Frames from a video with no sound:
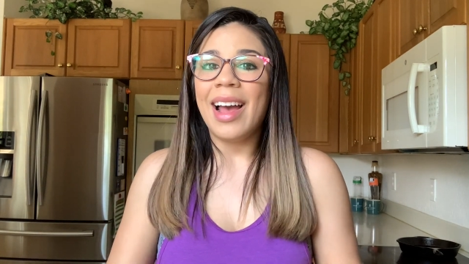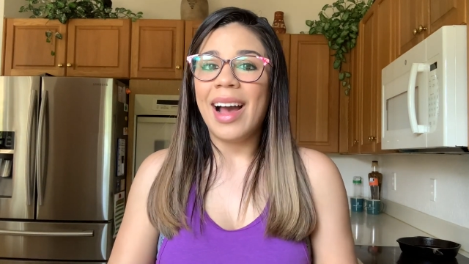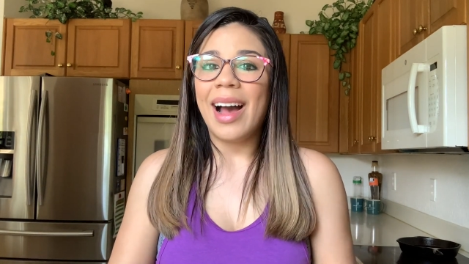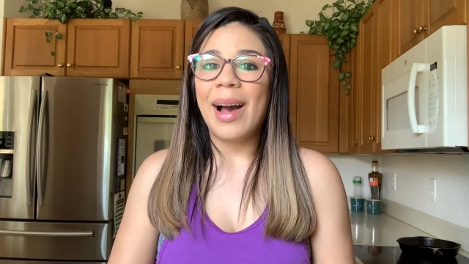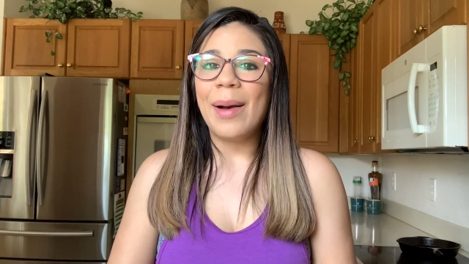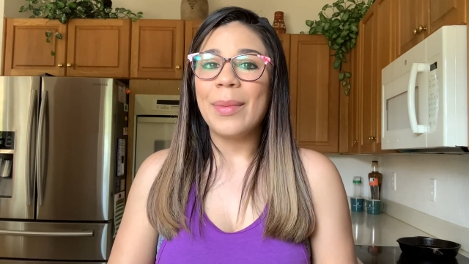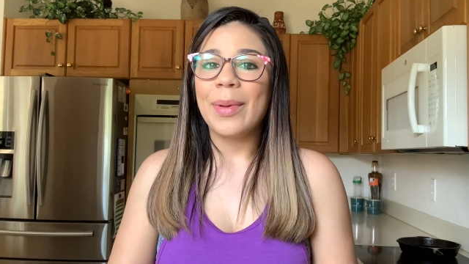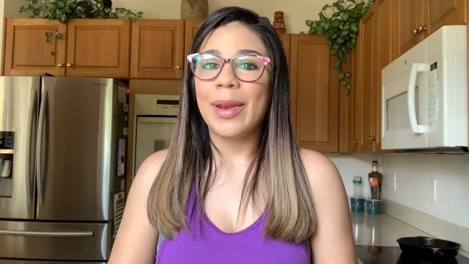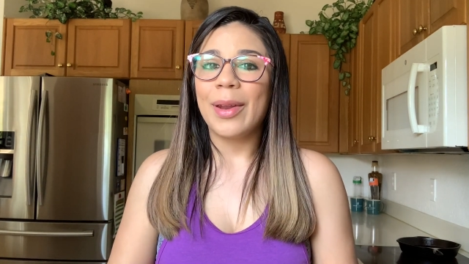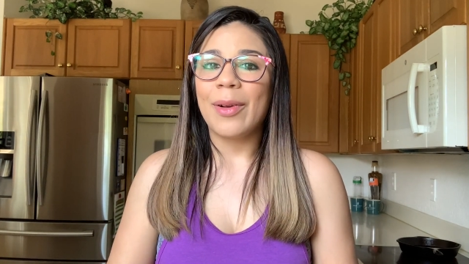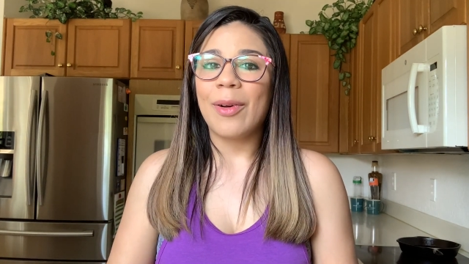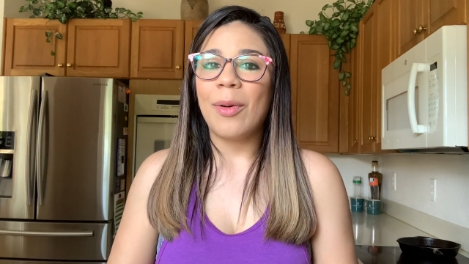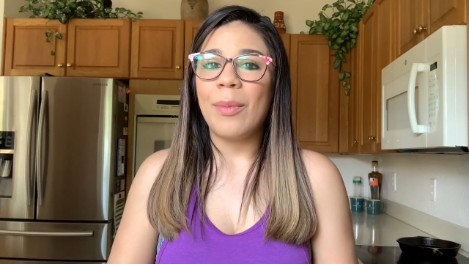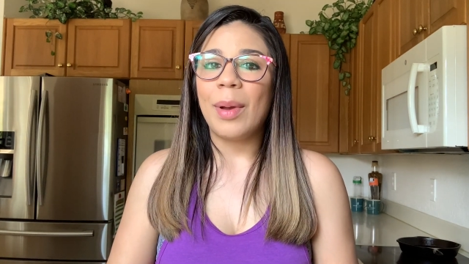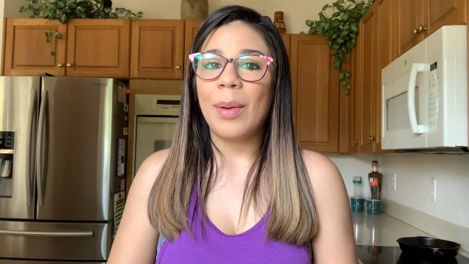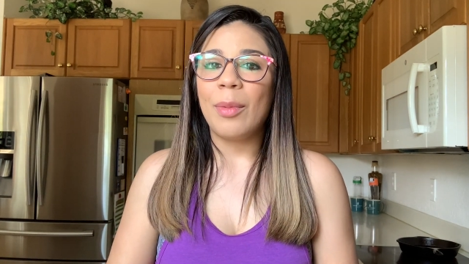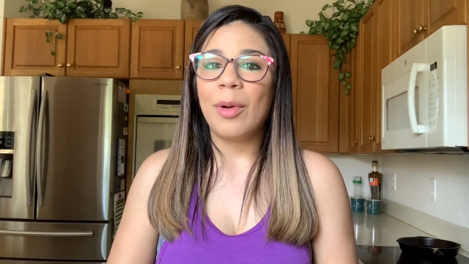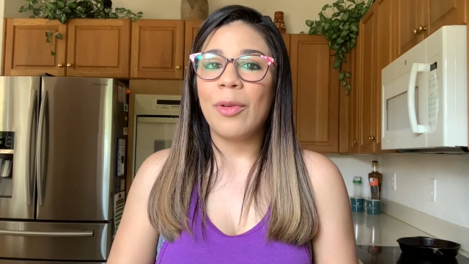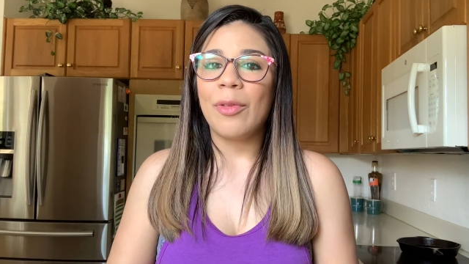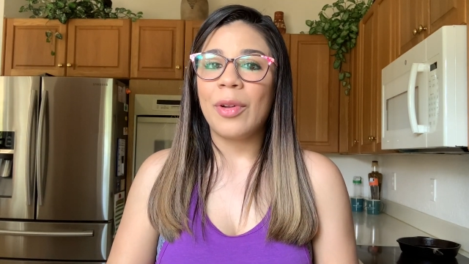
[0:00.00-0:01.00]
I'm gonna call my
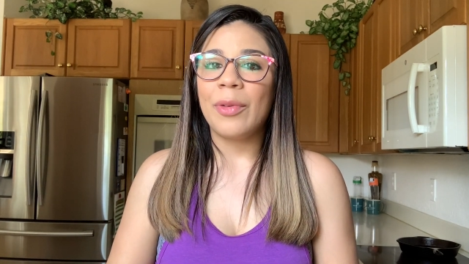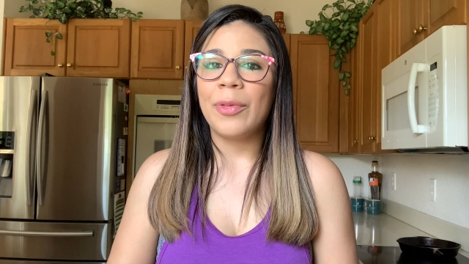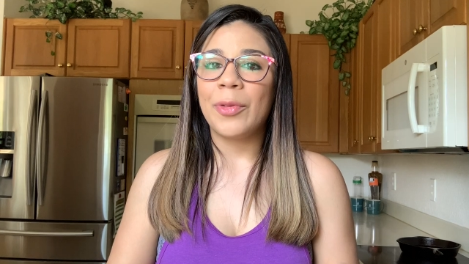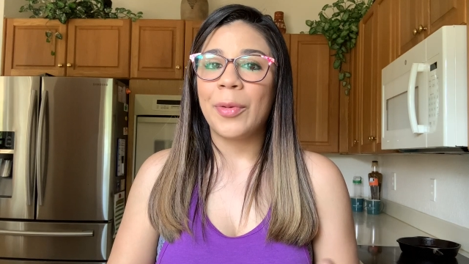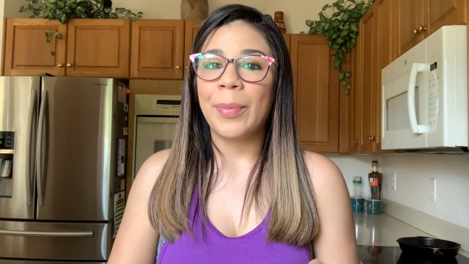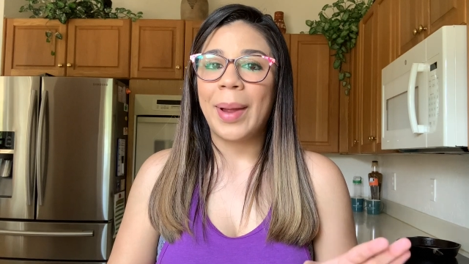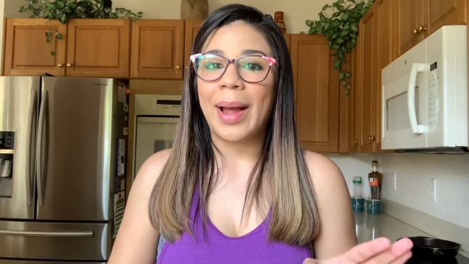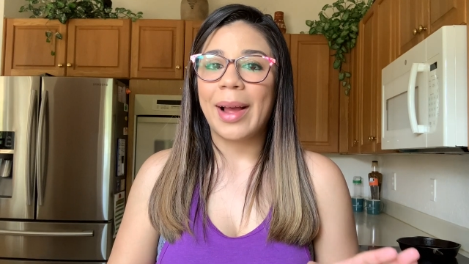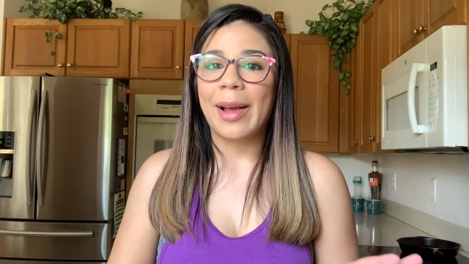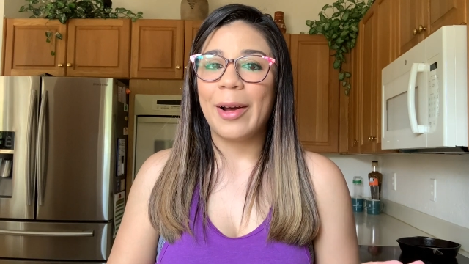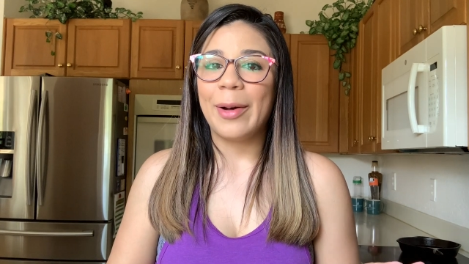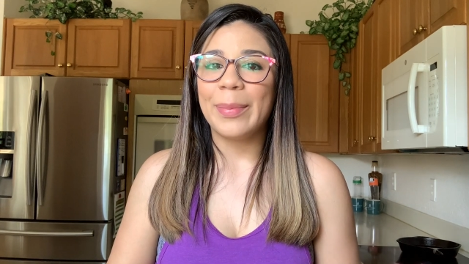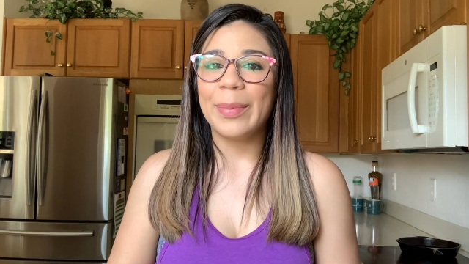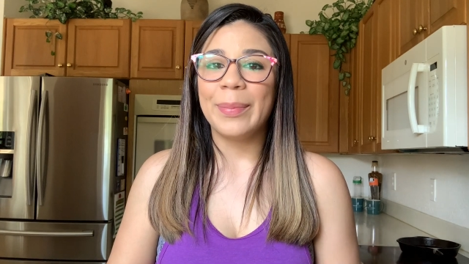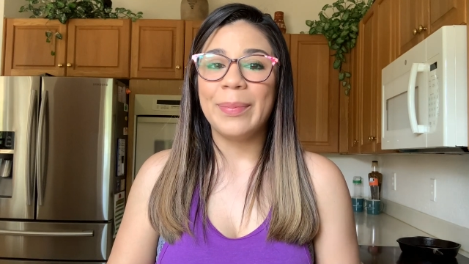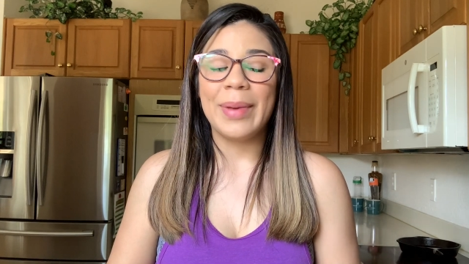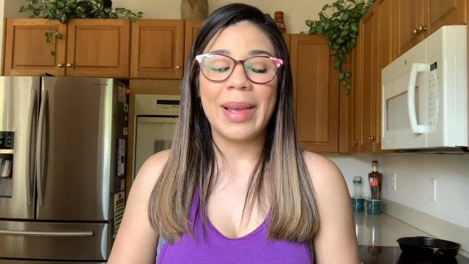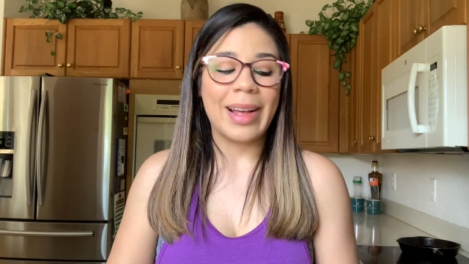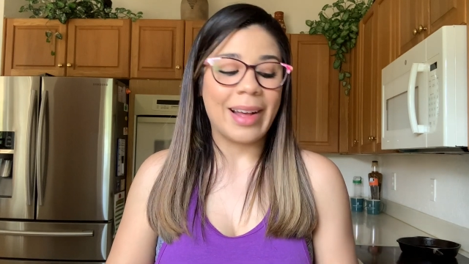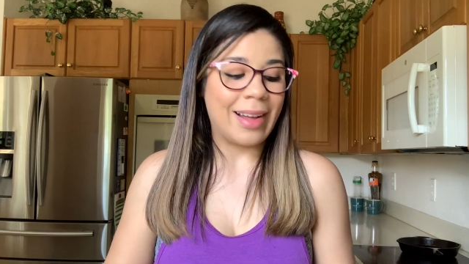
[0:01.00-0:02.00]
boyfriend for backup
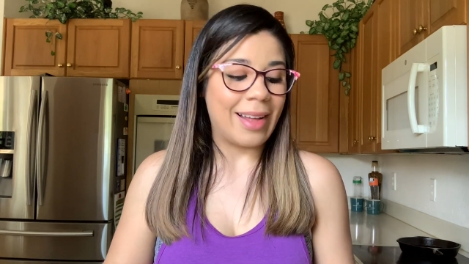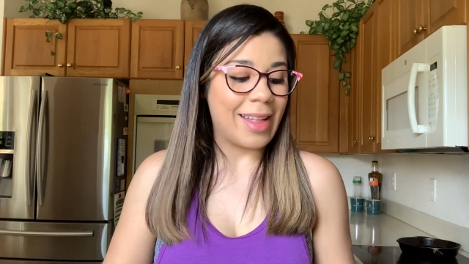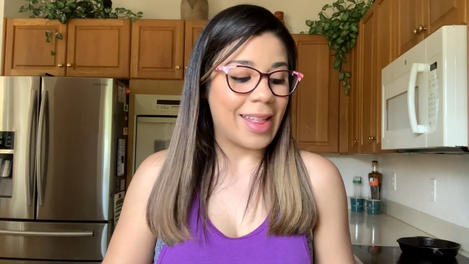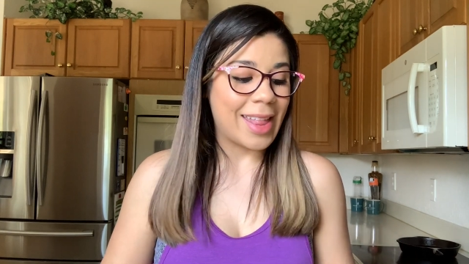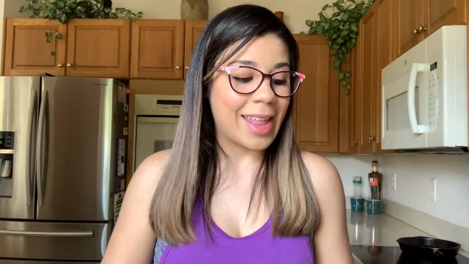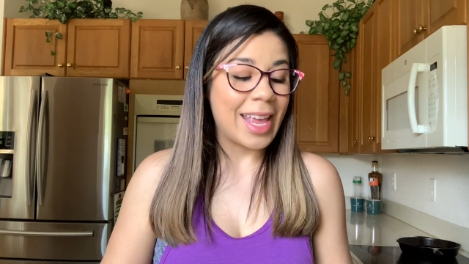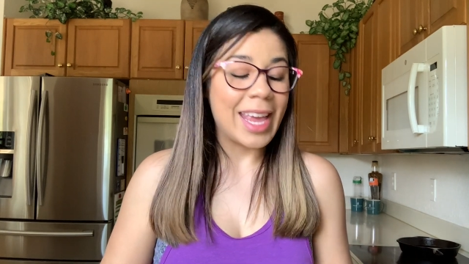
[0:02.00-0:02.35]
because